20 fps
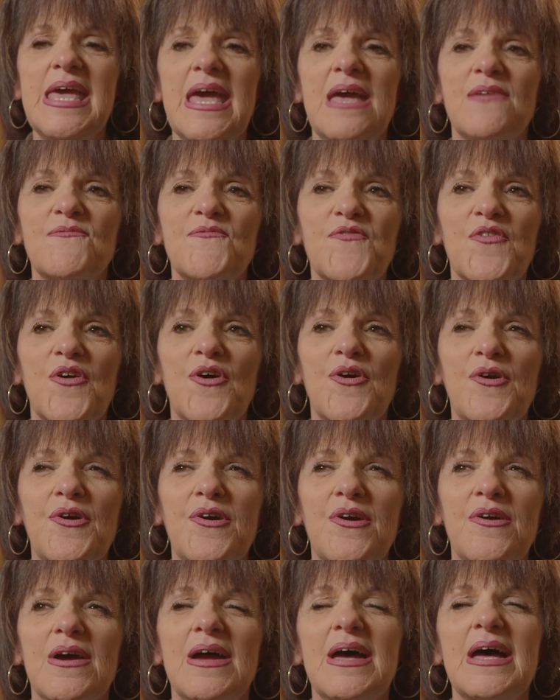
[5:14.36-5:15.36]
And
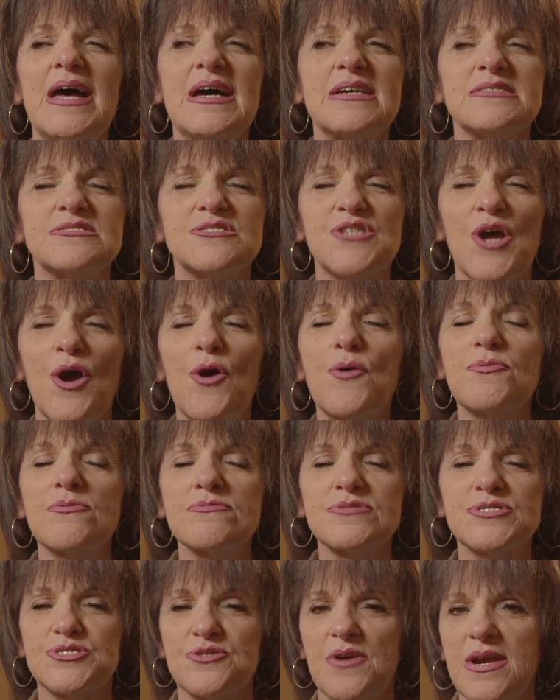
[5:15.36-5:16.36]
for a
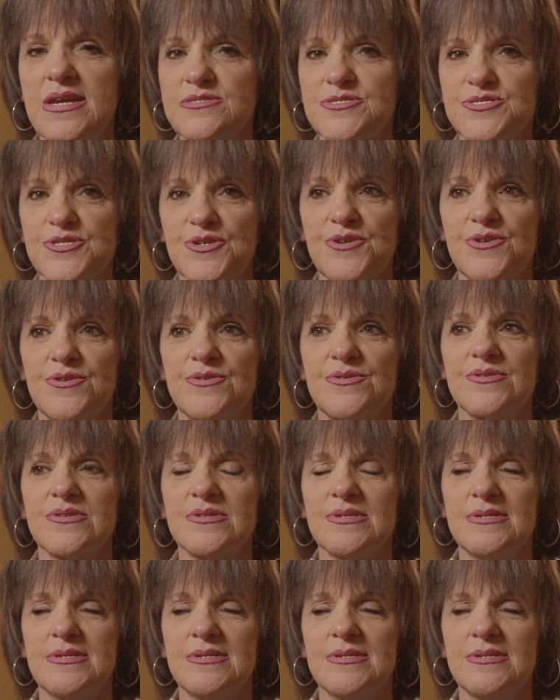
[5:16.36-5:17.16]
total stranger